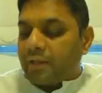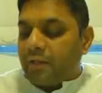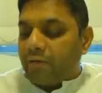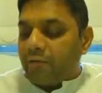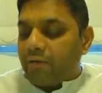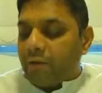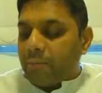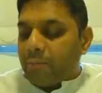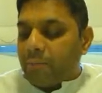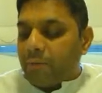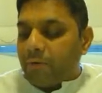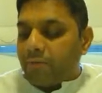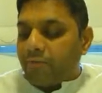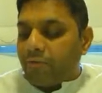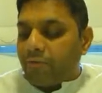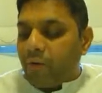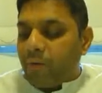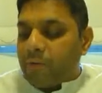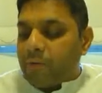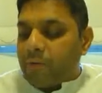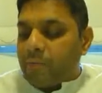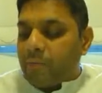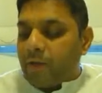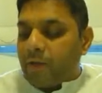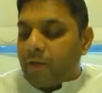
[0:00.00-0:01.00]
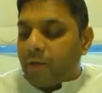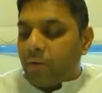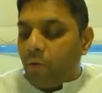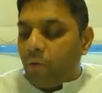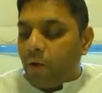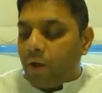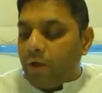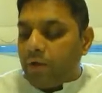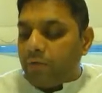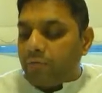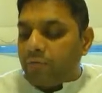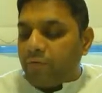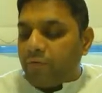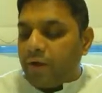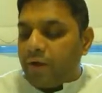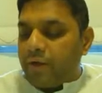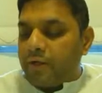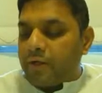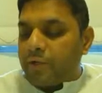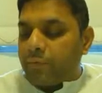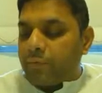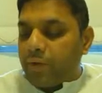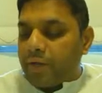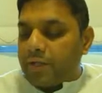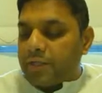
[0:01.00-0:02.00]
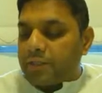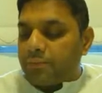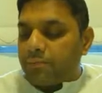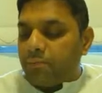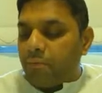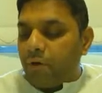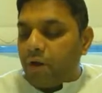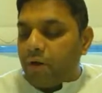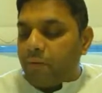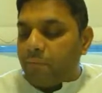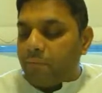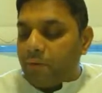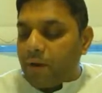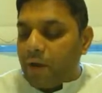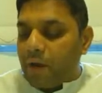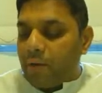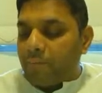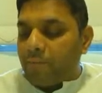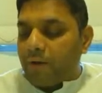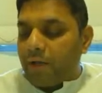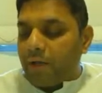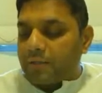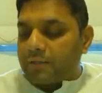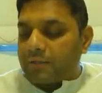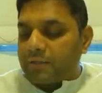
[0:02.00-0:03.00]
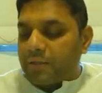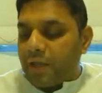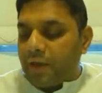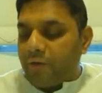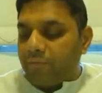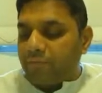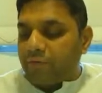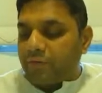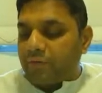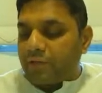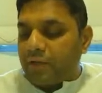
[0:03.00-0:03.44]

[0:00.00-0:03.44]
that they were performed by qualified wise-born brahmanas.